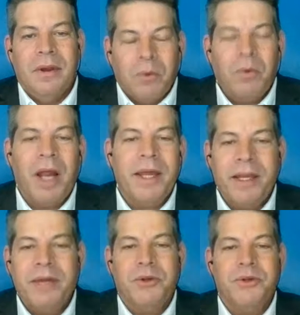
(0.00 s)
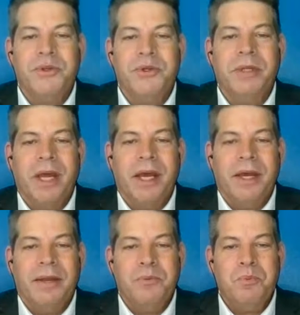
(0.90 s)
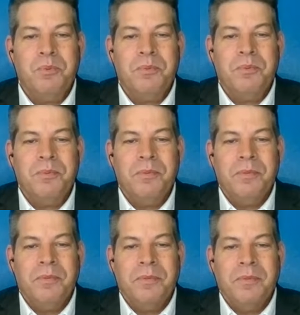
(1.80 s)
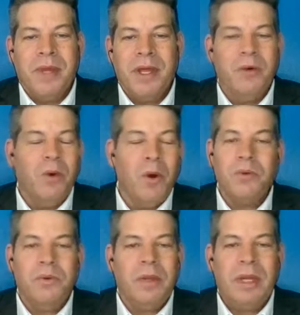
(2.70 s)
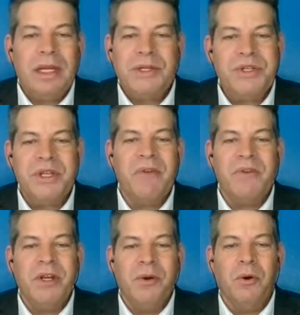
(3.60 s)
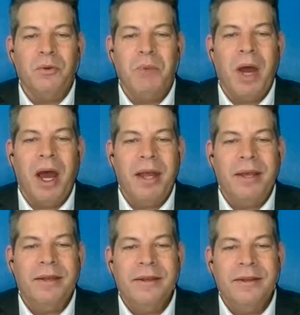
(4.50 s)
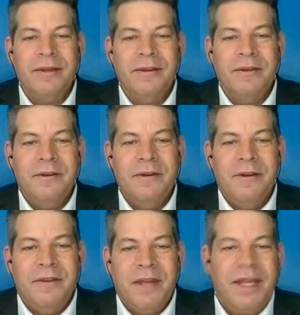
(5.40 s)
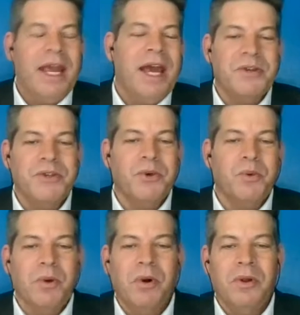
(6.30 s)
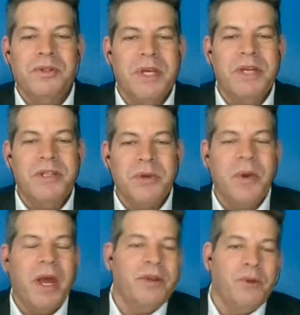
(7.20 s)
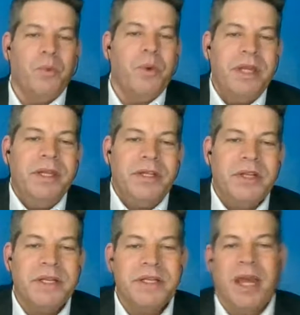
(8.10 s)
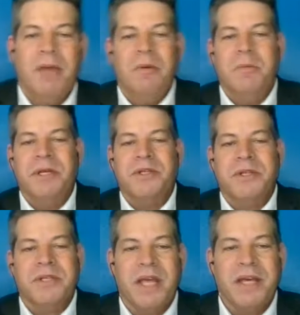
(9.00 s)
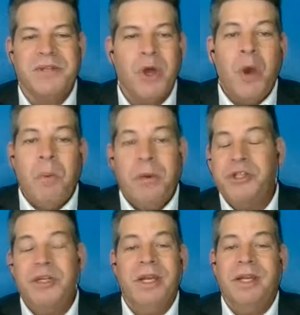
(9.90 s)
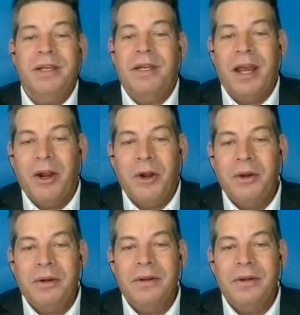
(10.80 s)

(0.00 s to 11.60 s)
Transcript: Riley understood that in her own 7-year-old mind. That yes, the world says you had to win the chess game to be a success, but she didn't care.